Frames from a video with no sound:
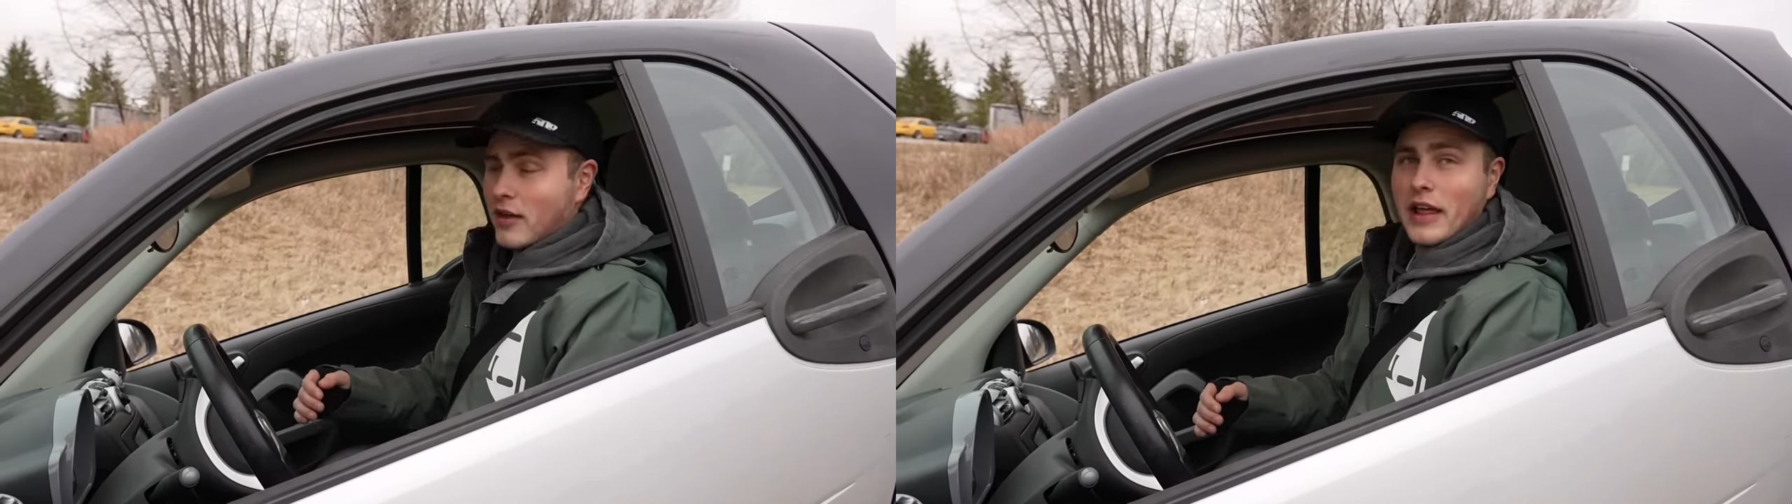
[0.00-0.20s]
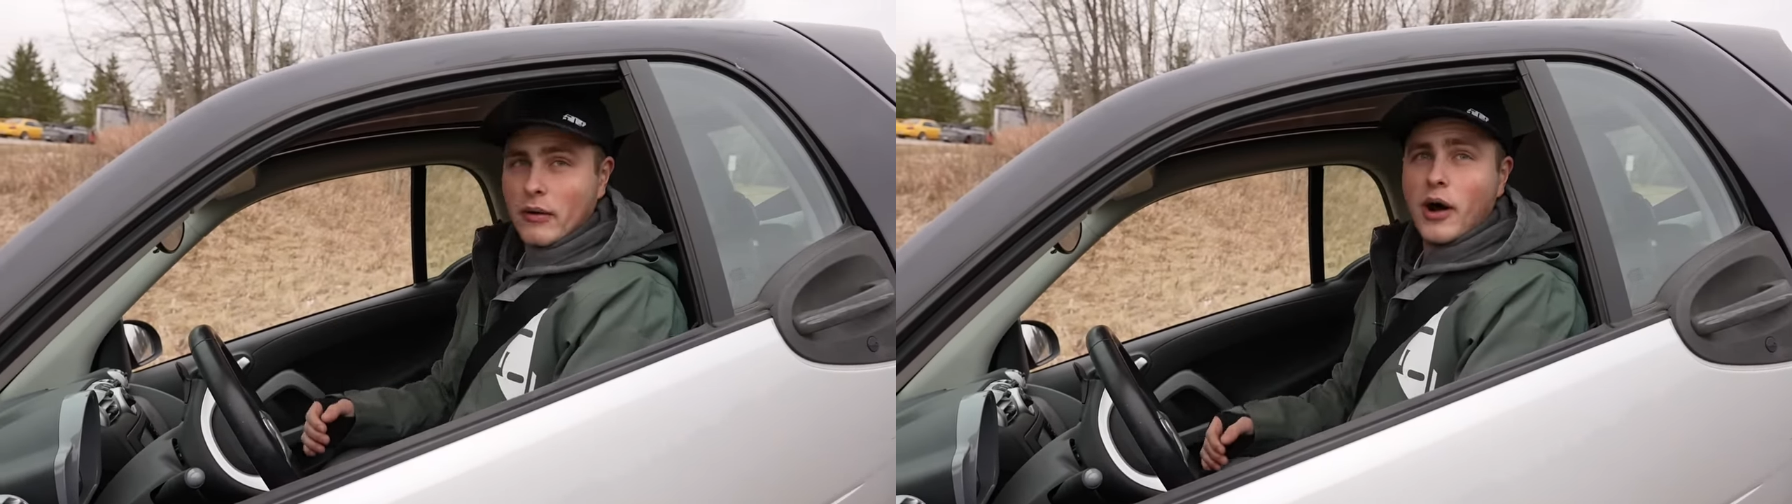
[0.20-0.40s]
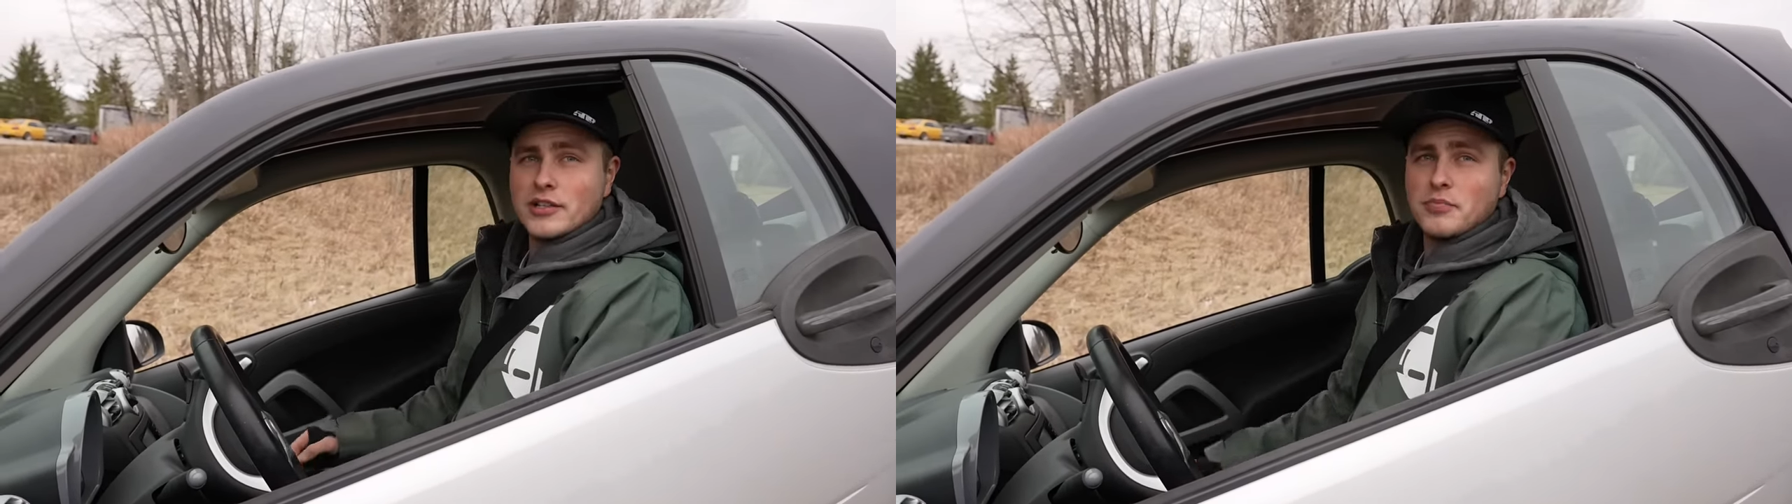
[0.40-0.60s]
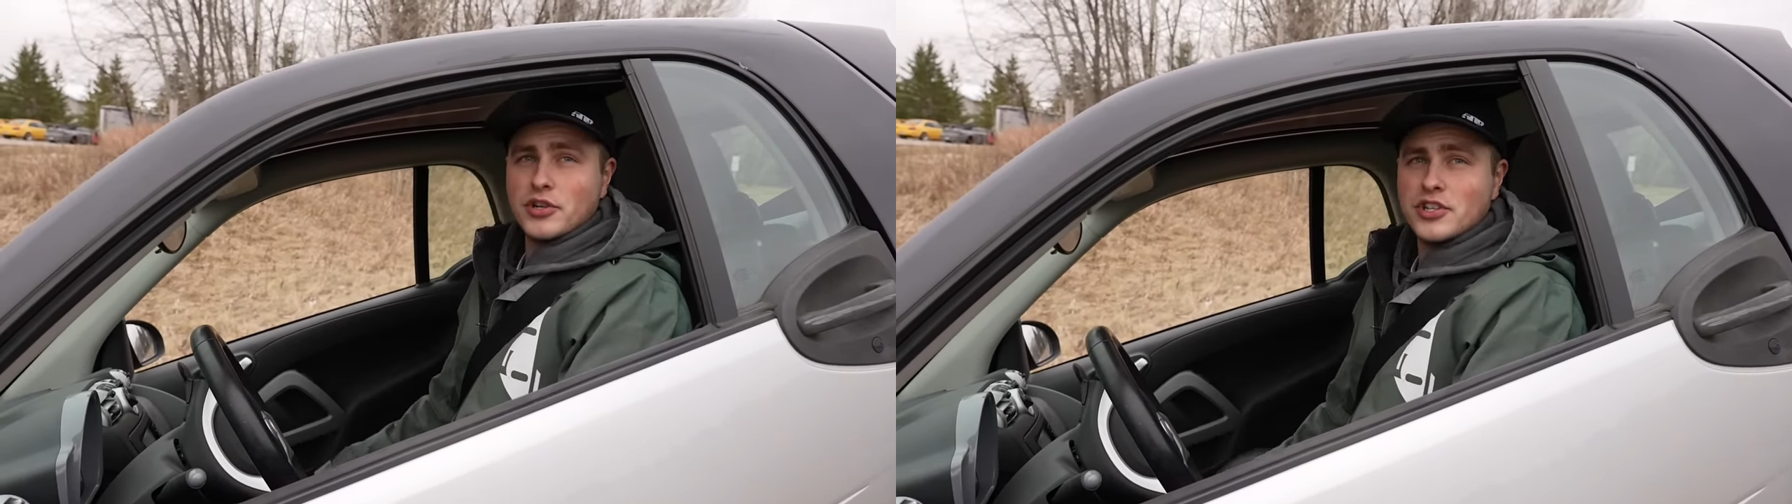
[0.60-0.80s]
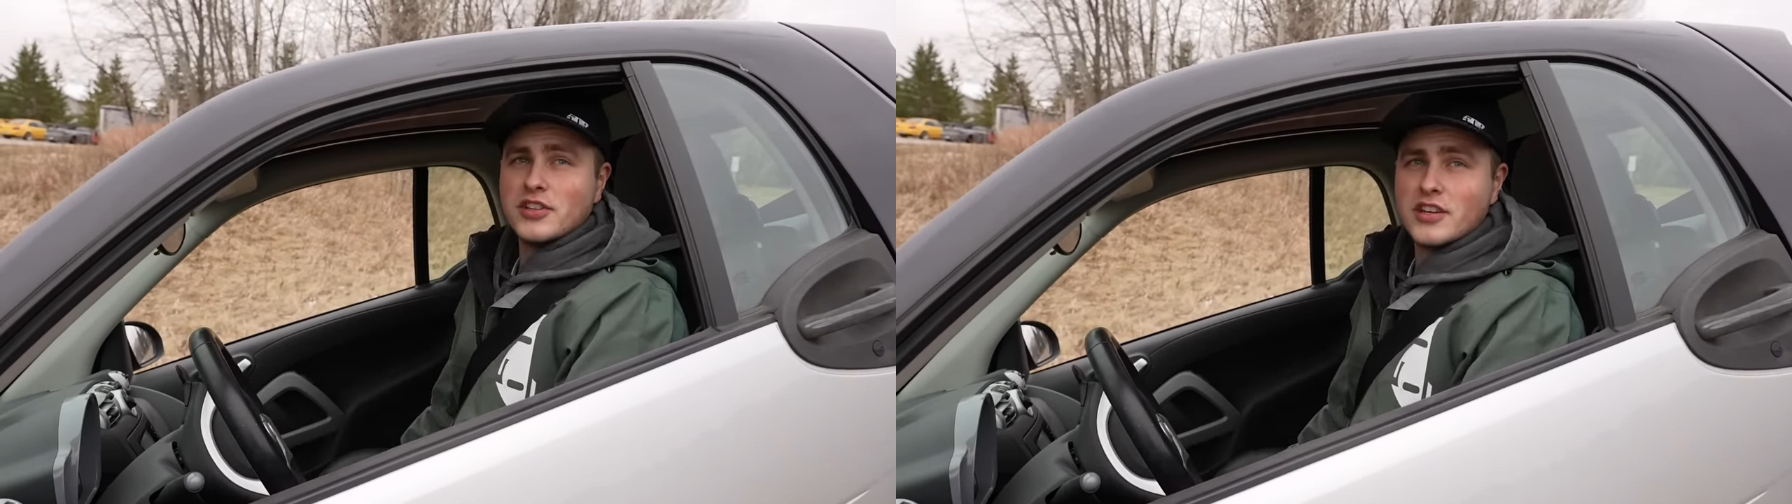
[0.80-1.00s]
it like wants to
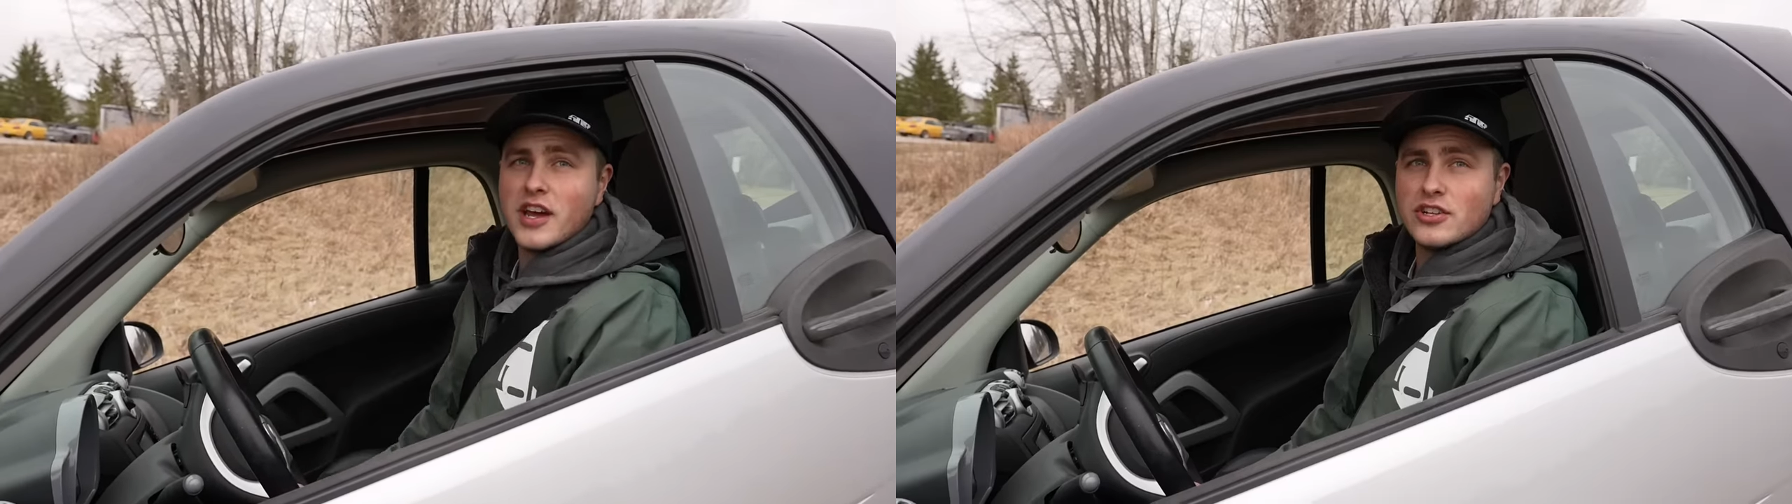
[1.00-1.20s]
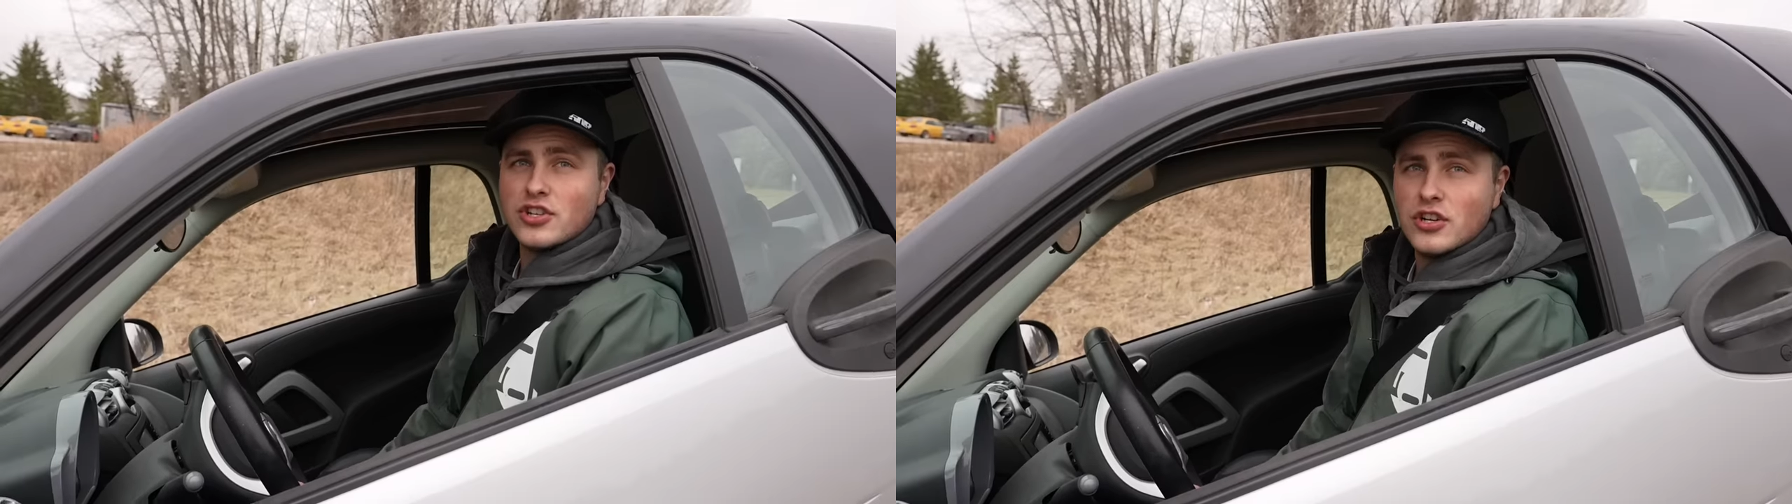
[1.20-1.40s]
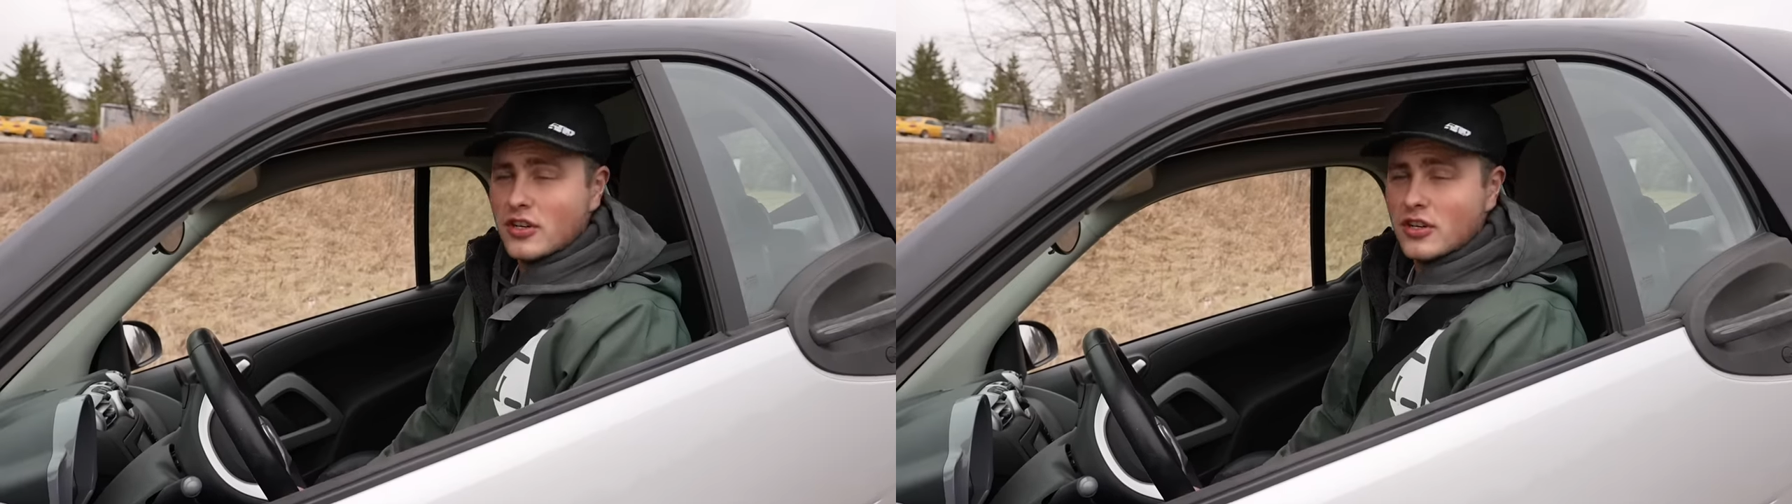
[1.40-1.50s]
put you. If you let go of the